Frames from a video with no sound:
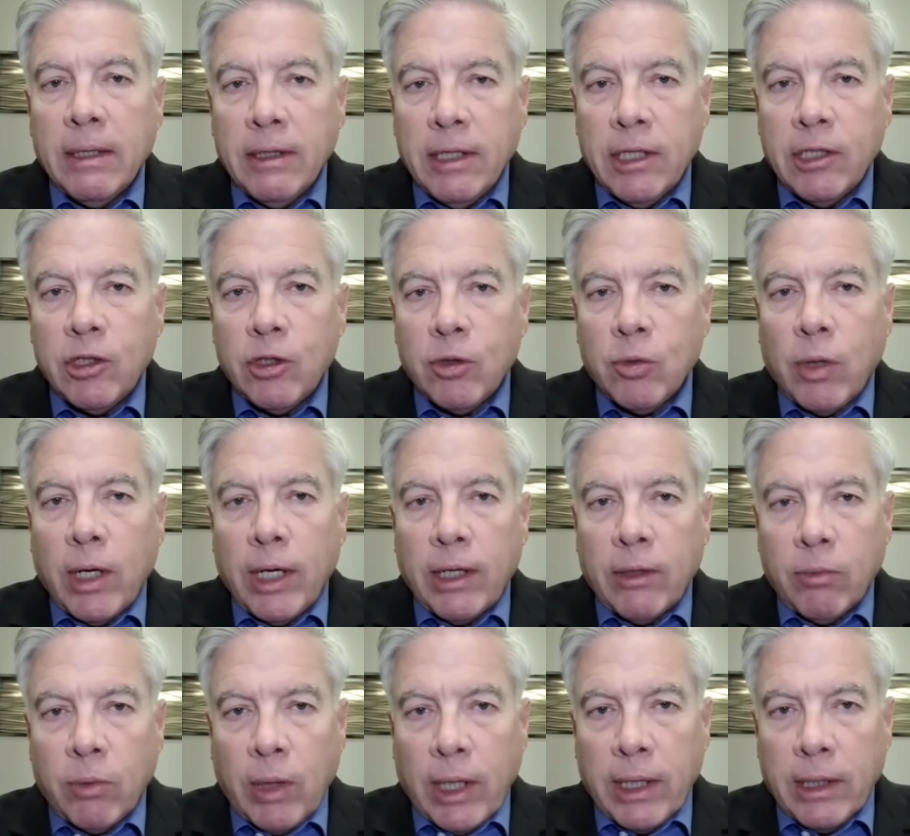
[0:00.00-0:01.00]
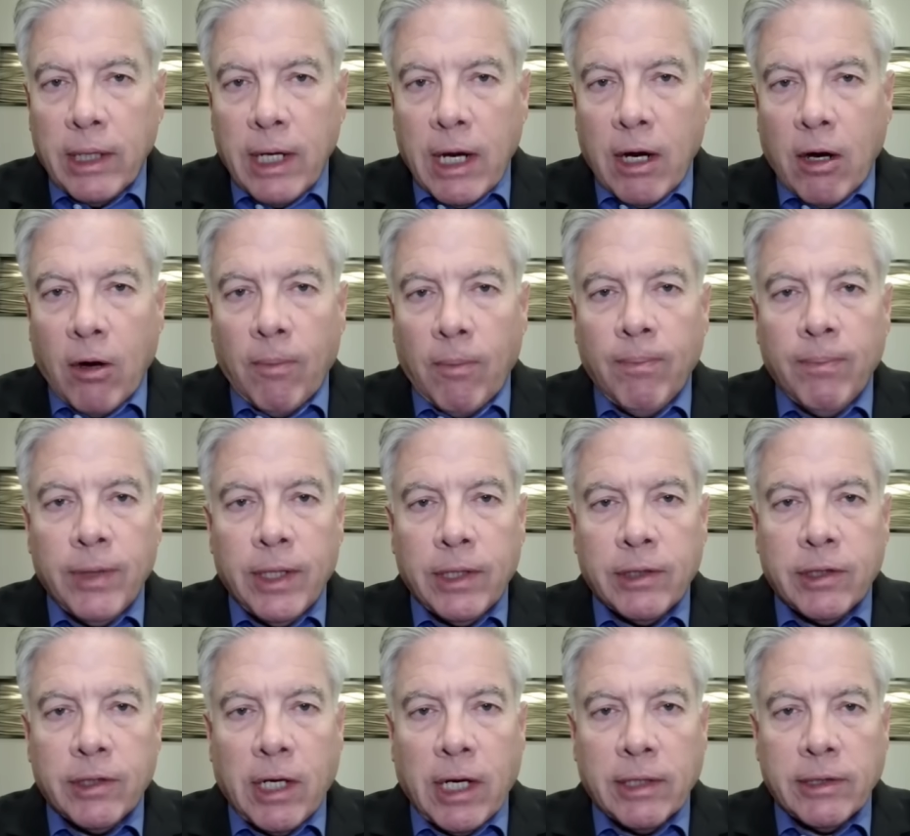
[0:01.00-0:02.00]
This strike right now
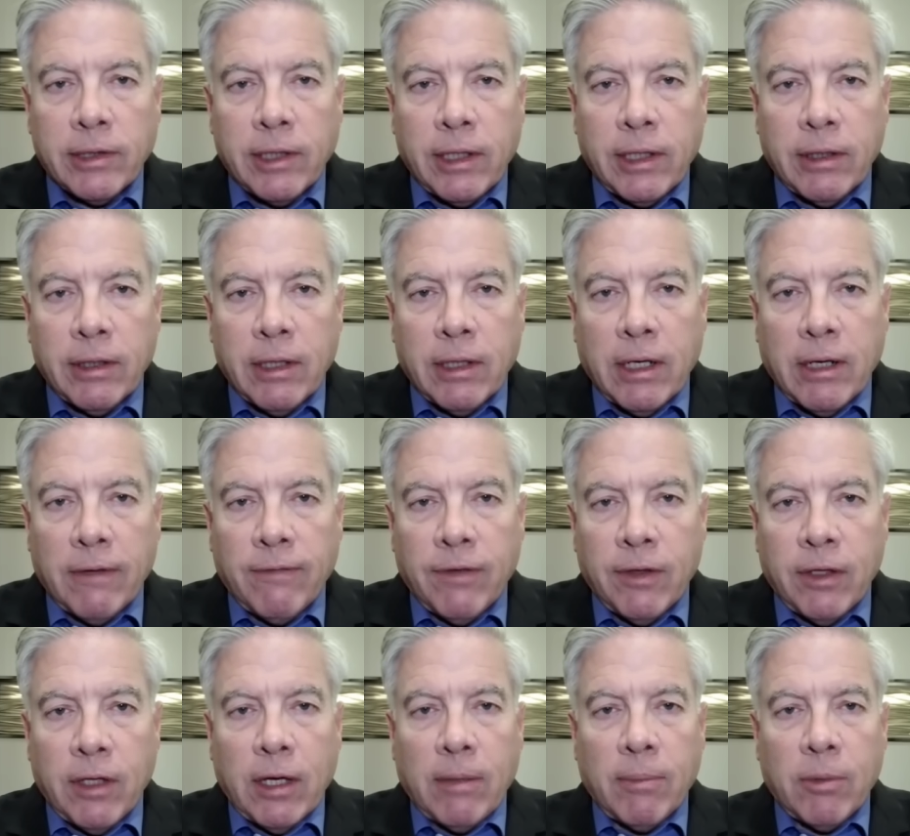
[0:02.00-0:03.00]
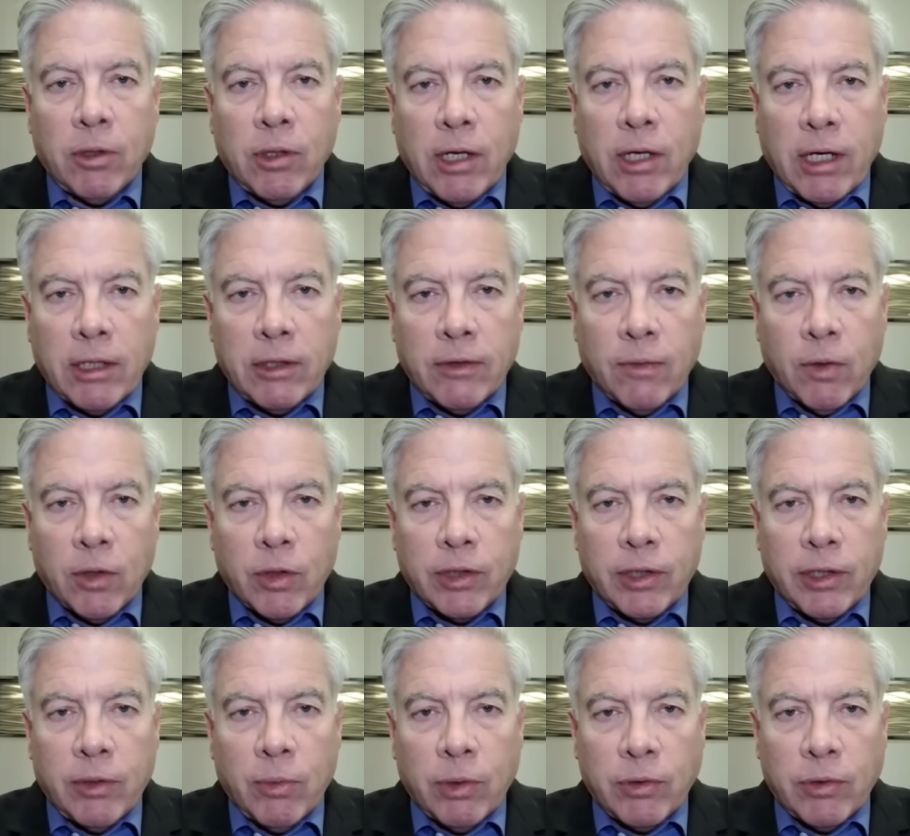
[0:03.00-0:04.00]
that's causing phenomenal
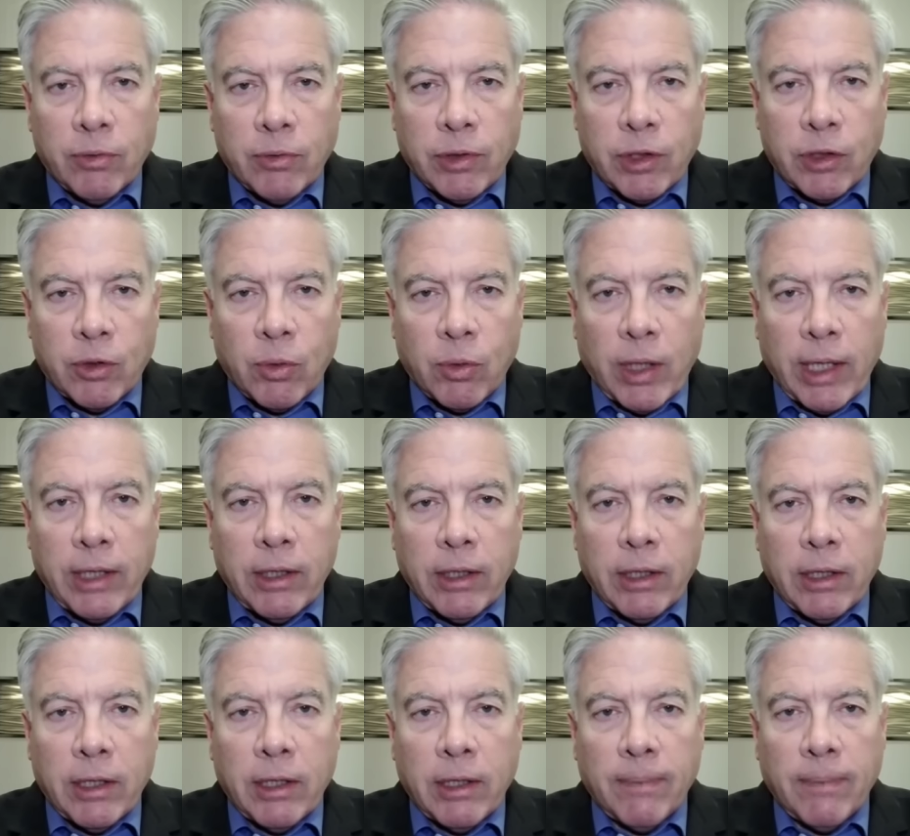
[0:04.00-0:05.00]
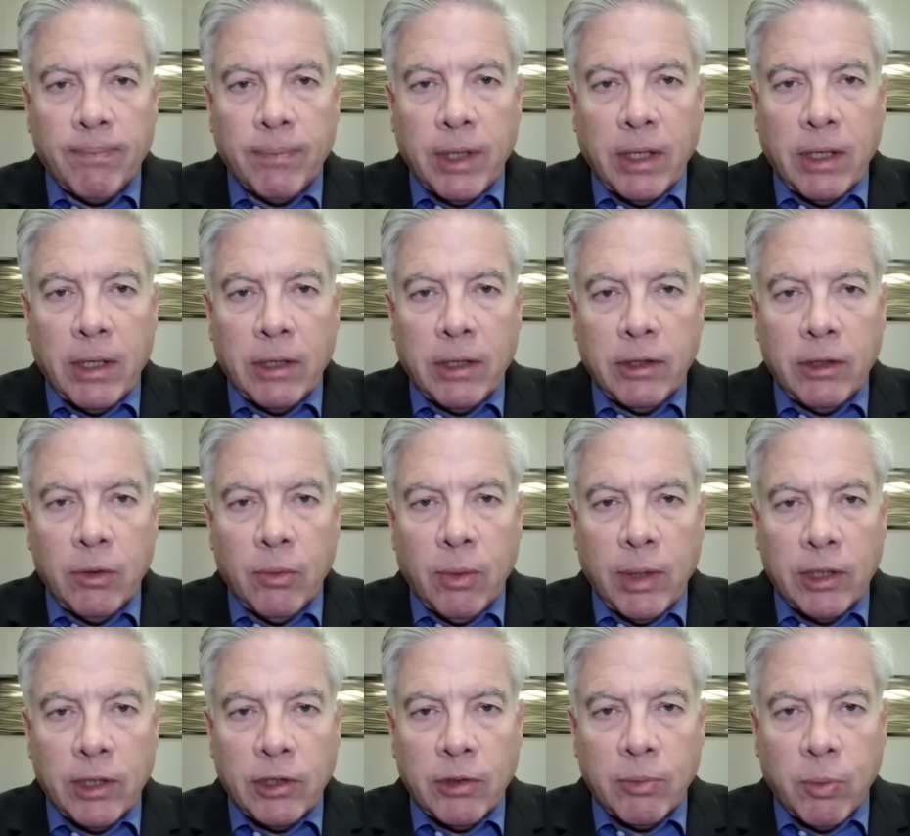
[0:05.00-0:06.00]
controversy, which was a strike on a
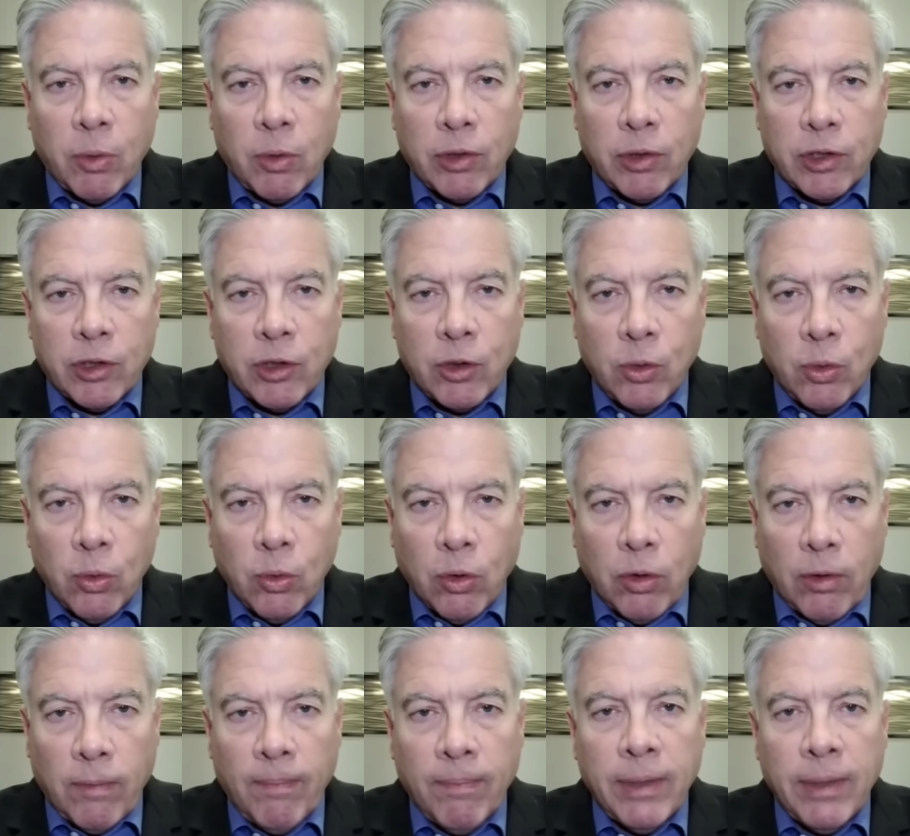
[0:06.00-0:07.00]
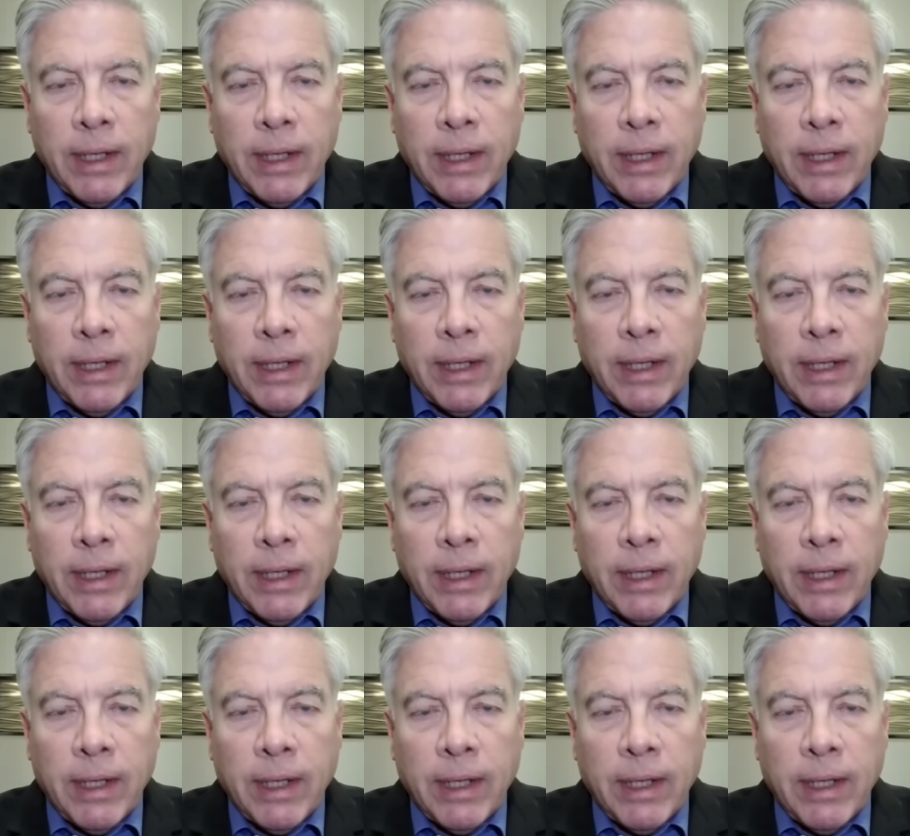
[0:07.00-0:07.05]
UN-supported school,